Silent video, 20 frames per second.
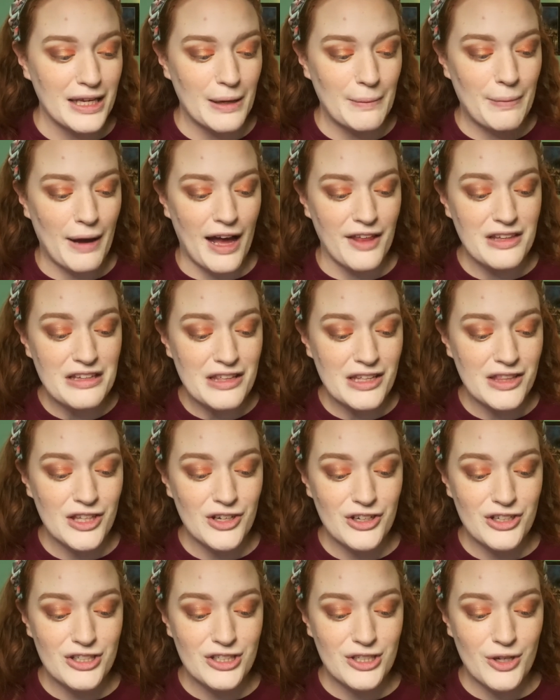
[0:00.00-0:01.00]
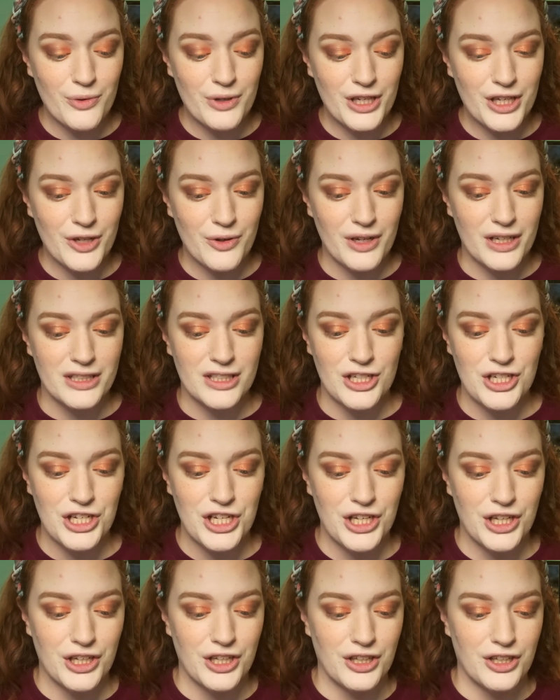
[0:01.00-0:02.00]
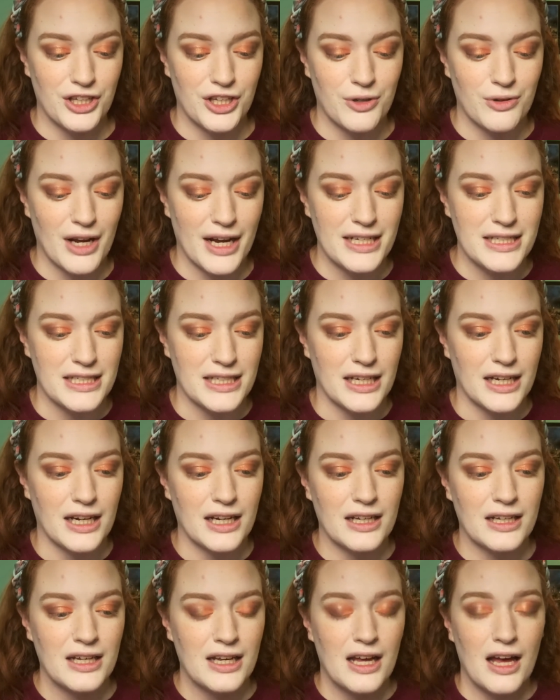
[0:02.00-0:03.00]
but I think that they're so cute and it's such a cute idea.